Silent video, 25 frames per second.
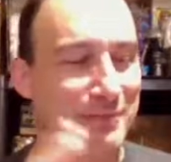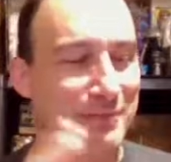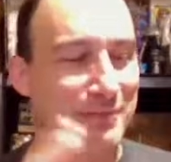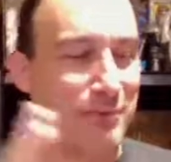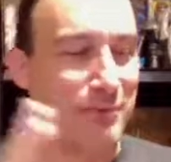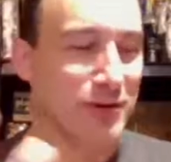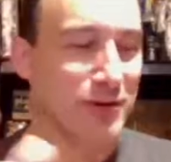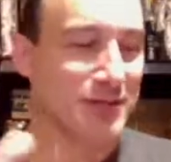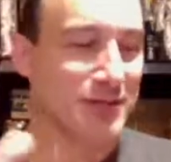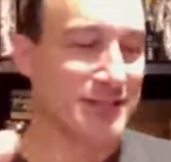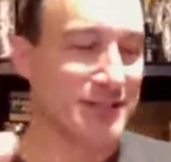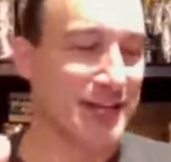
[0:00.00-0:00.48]

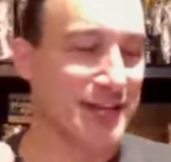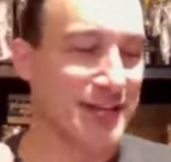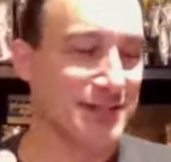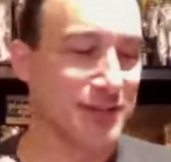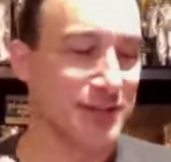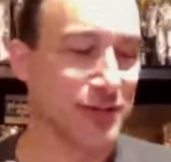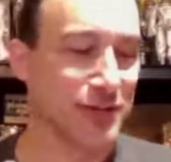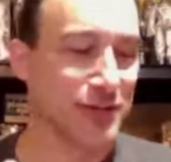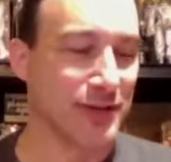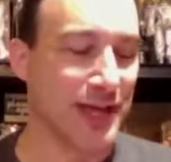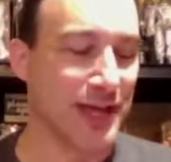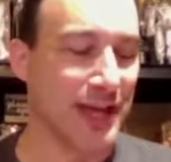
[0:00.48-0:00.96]
Bo-Katan's
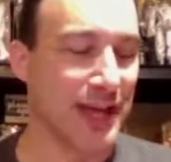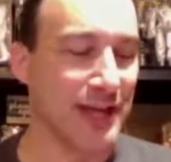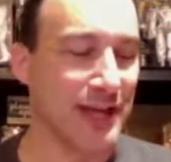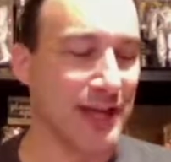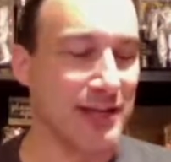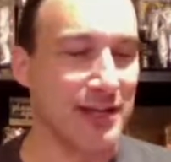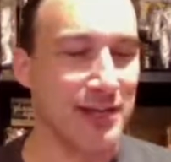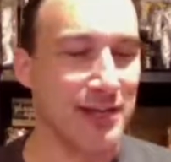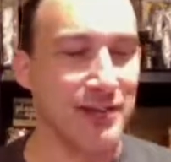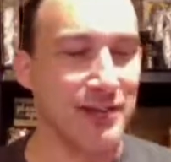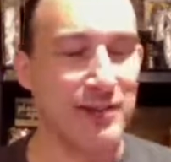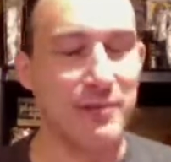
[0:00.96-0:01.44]

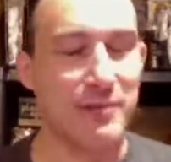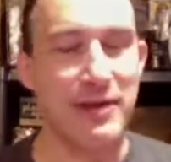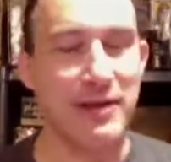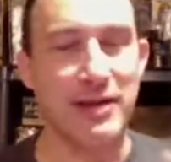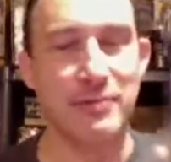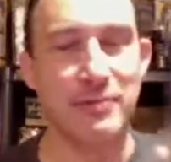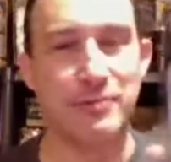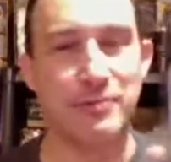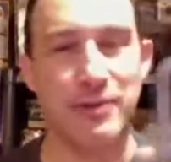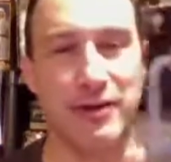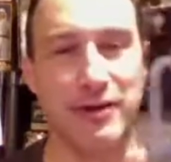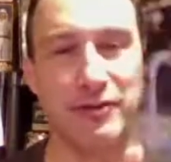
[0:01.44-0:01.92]
okay. They make
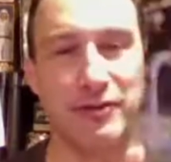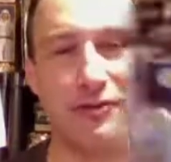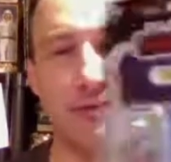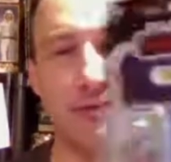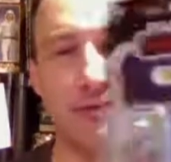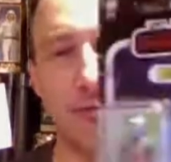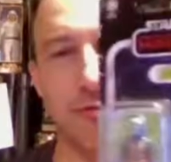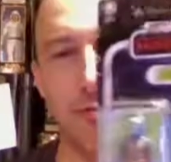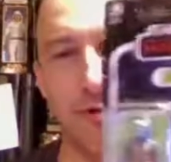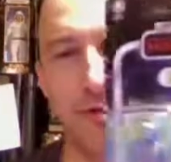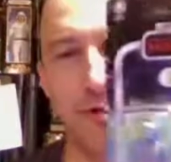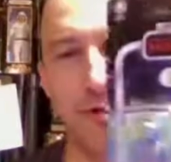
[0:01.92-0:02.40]
a better
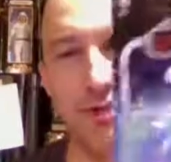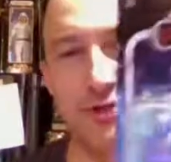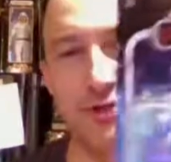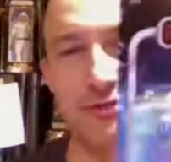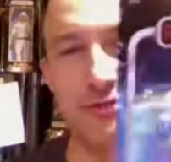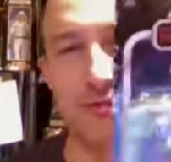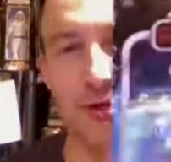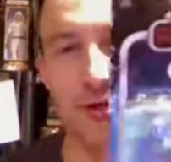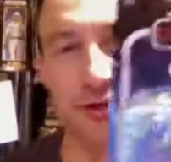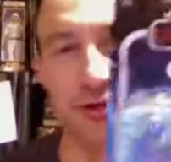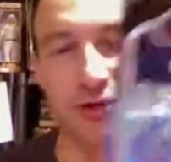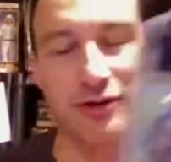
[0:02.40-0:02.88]
version
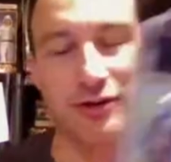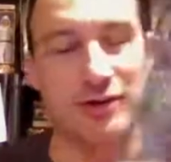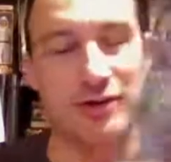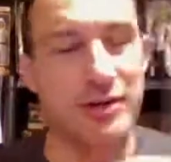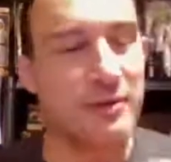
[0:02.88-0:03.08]
of her.